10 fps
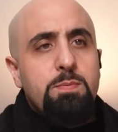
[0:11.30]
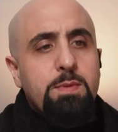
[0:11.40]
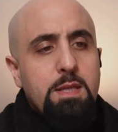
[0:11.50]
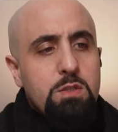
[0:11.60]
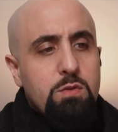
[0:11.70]

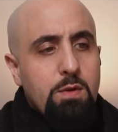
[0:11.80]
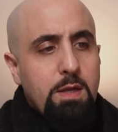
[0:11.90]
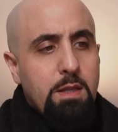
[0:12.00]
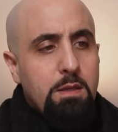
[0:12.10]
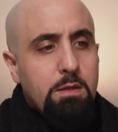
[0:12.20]
Egypt and
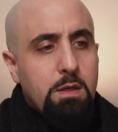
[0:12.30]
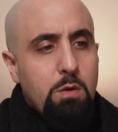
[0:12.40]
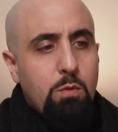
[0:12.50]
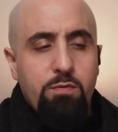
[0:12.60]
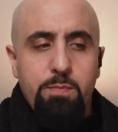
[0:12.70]
Israel,
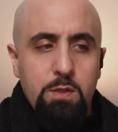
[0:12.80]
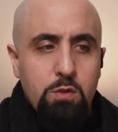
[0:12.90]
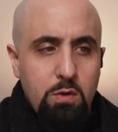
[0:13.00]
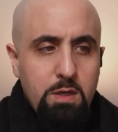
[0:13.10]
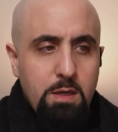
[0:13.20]
we've
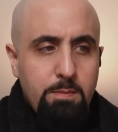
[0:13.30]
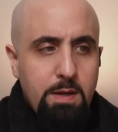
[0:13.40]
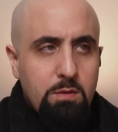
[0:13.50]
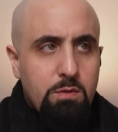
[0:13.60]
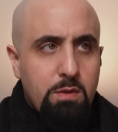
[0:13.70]
been talking
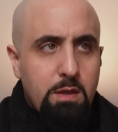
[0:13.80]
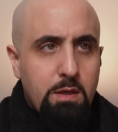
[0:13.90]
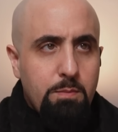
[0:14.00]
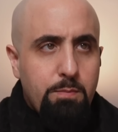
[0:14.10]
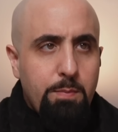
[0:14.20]
about
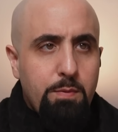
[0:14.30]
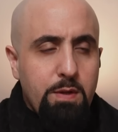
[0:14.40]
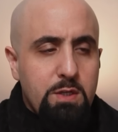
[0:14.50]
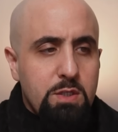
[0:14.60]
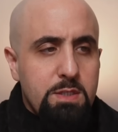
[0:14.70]
the
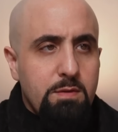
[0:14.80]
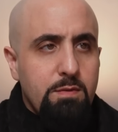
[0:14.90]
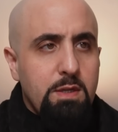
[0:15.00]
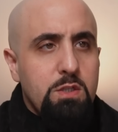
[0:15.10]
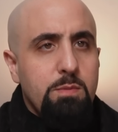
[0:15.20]
preparations
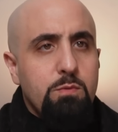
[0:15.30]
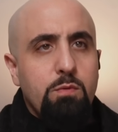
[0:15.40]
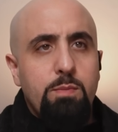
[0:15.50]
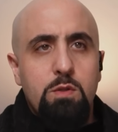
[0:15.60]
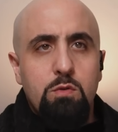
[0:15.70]
of Egypt.
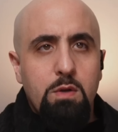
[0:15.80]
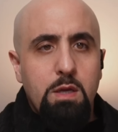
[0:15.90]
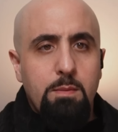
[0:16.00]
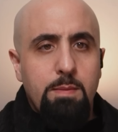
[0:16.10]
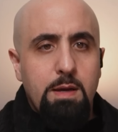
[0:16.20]
We've been
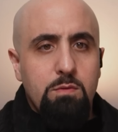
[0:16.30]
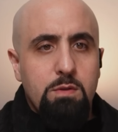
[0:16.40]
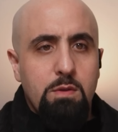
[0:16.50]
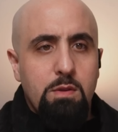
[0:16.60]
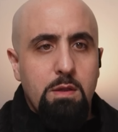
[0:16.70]
talking
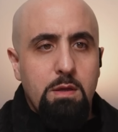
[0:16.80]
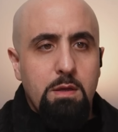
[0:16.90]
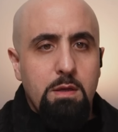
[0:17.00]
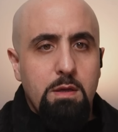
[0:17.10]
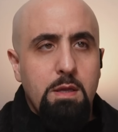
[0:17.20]
about
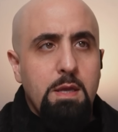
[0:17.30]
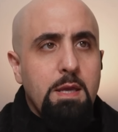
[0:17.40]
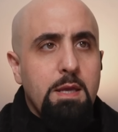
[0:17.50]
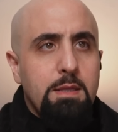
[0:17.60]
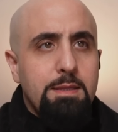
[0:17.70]
the
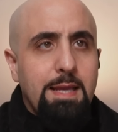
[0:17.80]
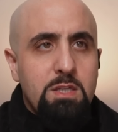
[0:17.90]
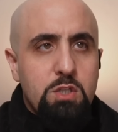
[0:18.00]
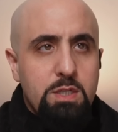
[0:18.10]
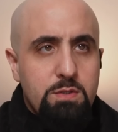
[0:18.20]

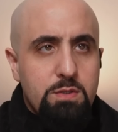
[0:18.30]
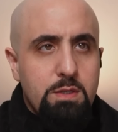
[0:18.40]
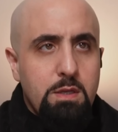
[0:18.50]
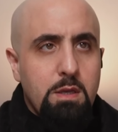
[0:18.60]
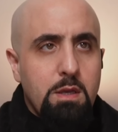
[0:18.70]

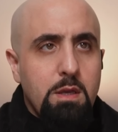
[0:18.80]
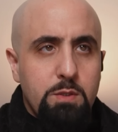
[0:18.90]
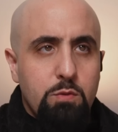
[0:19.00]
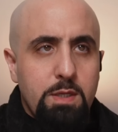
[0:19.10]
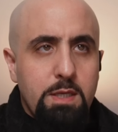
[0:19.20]
tensions
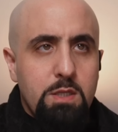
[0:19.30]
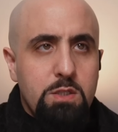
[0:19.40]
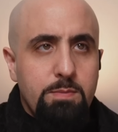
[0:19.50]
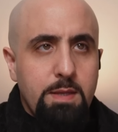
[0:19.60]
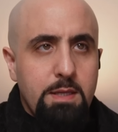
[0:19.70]
between
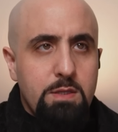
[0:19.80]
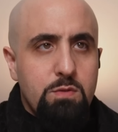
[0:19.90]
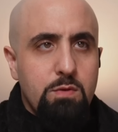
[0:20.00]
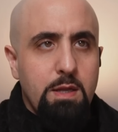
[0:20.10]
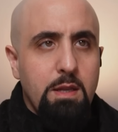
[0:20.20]
Egypt and
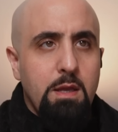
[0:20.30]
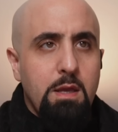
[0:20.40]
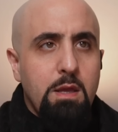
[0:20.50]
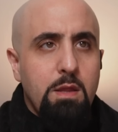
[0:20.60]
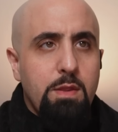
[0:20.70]
Israel,
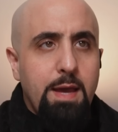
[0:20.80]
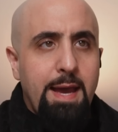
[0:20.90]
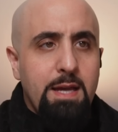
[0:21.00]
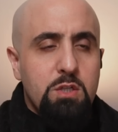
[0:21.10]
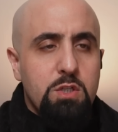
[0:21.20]

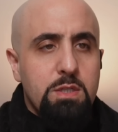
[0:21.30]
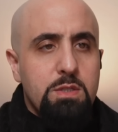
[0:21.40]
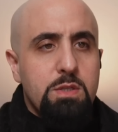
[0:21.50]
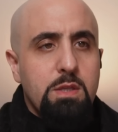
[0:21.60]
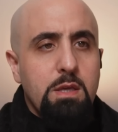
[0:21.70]
the
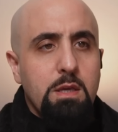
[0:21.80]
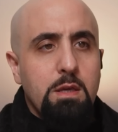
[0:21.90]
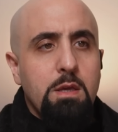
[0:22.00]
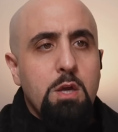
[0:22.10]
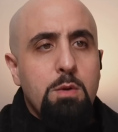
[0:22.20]
actions,
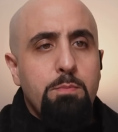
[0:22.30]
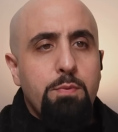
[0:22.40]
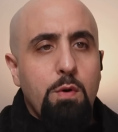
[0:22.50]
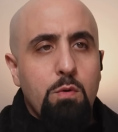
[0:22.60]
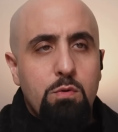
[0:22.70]
the
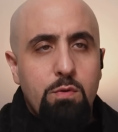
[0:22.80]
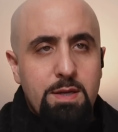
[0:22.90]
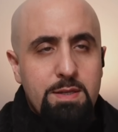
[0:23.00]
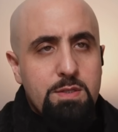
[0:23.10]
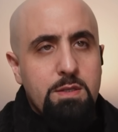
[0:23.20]

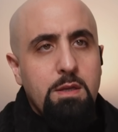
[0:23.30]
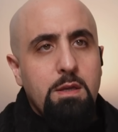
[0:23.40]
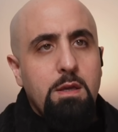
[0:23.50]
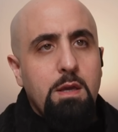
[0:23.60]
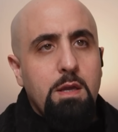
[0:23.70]
progress
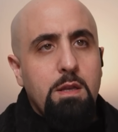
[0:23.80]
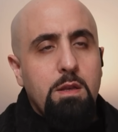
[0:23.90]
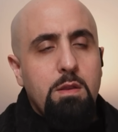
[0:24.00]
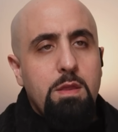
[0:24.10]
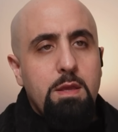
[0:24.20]

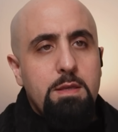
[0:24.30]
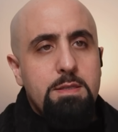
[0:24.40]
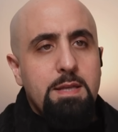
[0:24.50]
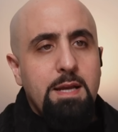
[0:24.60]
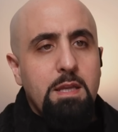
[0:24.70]
in the
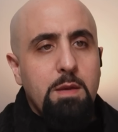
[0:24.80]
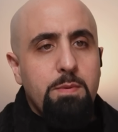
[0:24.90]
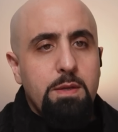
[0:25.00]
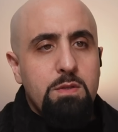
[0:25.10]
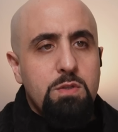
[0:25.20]
Sinai
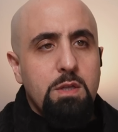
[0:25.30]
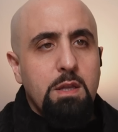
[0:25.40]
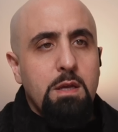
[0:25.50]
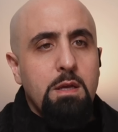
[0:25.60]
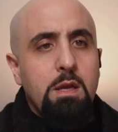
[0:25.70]

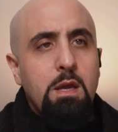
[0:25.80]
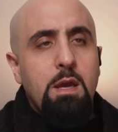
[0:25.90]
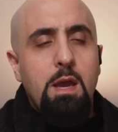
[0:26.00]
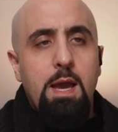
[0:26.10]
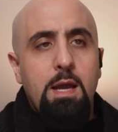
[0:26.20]
Peninsula,
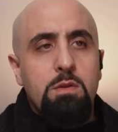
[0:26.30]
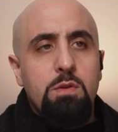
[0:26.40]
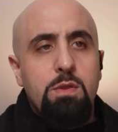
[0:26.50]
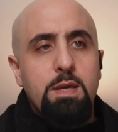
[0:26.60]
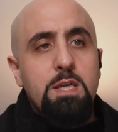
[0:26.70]

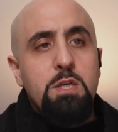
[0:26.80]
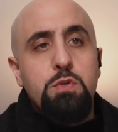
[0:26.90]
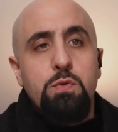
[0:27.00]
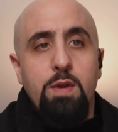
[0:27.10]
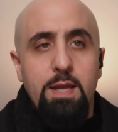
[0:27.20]
and the
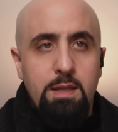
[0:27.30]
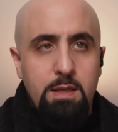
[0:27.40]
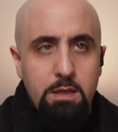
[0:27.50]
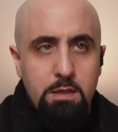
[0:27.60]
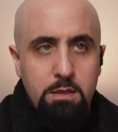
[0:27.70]

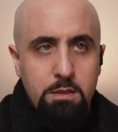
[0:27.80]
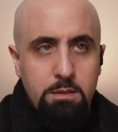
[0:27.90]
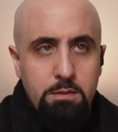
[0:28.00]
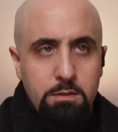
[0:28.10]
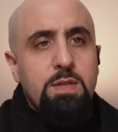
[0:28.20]
Israeli
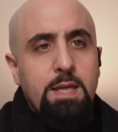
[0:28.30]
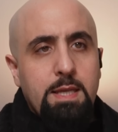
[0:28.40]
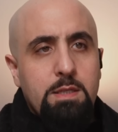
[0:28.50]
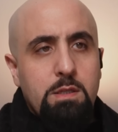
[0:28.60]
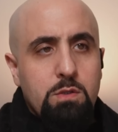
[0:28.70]

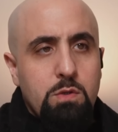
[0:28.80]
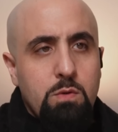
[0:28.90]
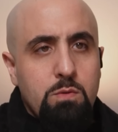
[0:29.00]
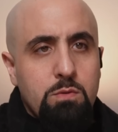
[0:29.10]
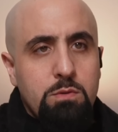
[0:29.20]
escalating
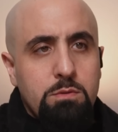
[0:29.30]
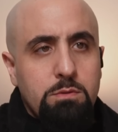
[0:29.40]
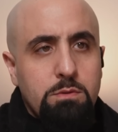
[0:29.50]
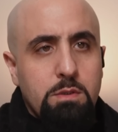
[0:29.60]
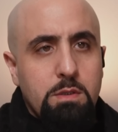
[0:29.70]
tone
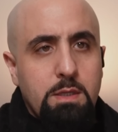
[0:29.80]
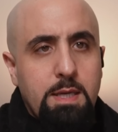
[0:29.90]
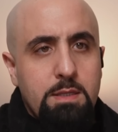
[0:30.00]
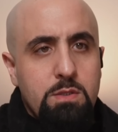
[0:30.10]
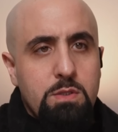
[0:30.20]

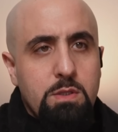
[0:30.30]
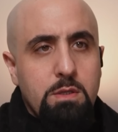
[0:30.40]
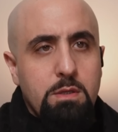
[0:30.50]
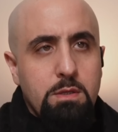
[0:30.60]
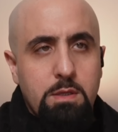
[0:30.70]

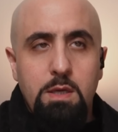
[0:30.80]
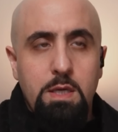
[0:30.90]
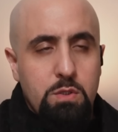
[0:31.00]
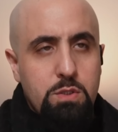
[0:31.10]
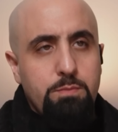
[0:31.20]
against
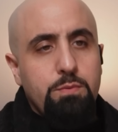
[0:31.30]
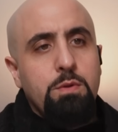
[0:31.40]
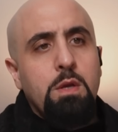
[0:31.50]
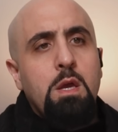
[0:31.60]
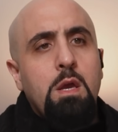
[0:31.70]

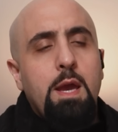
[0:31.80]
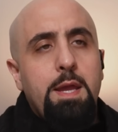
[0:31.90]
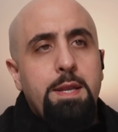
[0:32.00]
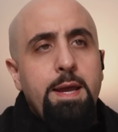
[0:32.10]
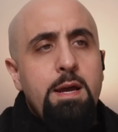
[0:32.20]
Egypt.
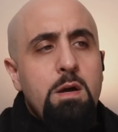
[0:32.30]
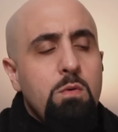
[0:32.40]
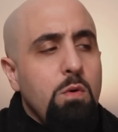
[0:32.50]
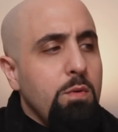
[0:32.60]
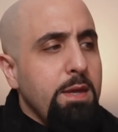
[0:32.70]
And
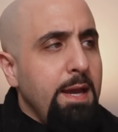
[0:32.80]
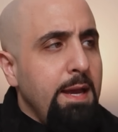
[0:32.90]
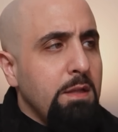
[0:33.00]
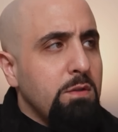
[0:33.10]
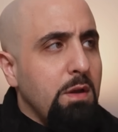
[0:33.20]
now we
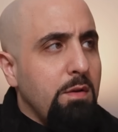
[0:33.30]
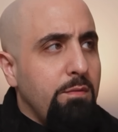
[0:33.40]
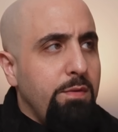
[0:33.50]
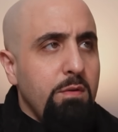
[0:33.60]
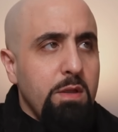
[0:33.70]
had
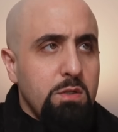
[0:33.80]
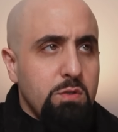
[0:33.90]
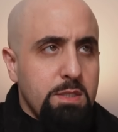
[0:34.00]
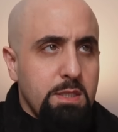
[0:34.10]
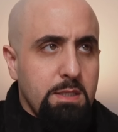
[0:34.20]
a very
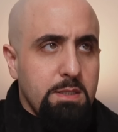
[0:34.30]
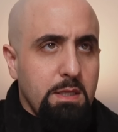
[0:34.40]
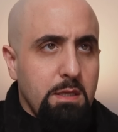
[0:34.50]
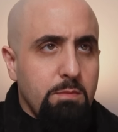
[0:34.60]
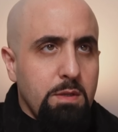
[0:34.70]
interesting
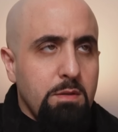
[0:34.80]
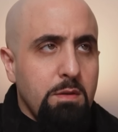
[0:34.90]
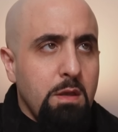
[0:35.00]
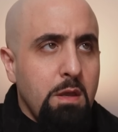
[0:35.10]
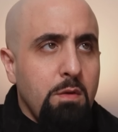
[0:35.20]

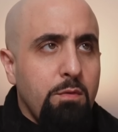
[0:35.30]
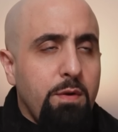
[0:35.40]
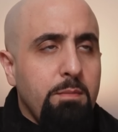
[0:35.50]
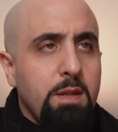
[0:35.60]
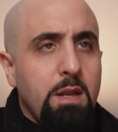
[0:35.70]
statement
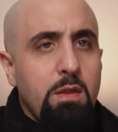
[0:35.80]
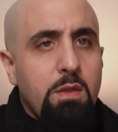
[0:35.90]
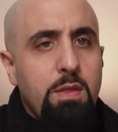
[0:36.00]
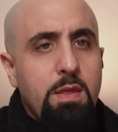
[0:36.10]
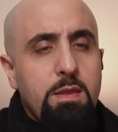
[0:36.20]
from none
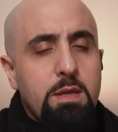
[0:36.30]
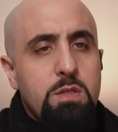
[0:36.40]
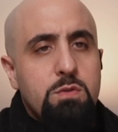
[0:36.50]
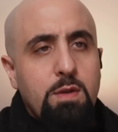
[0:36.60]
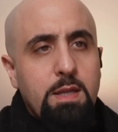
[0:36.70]
other than the
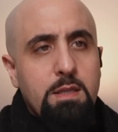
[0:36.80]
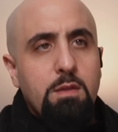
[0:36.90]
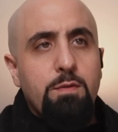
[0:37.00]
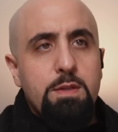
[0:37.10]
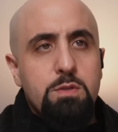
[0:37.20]
Israeli
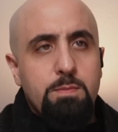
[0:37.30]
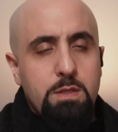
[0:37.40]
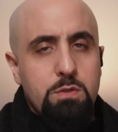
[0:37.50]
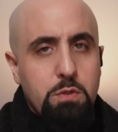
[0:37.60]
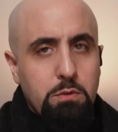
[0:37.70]
defense
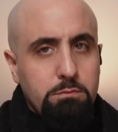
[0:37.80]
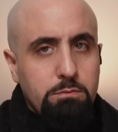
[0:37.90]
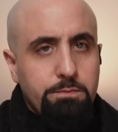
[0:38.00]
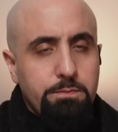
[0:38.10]
minister.